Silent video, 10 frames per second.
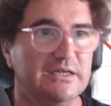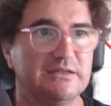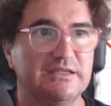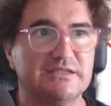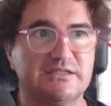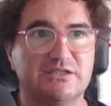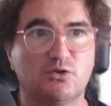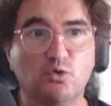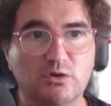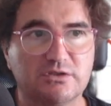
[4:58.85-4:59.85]
This is
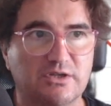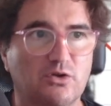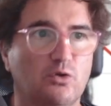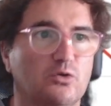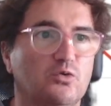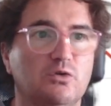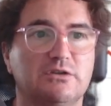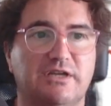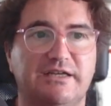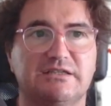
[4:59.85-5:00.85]
called Google
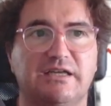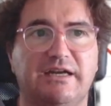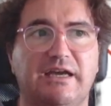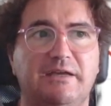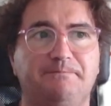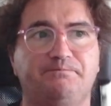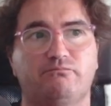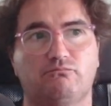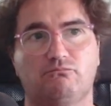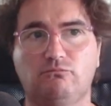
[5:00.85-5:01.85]
Trends, and I
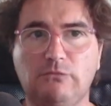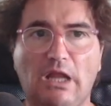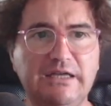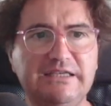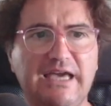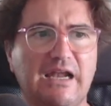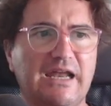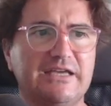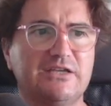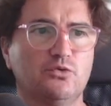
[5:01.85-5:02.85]
yeah,
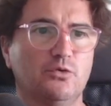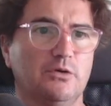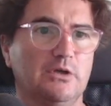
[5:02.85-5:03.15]
like to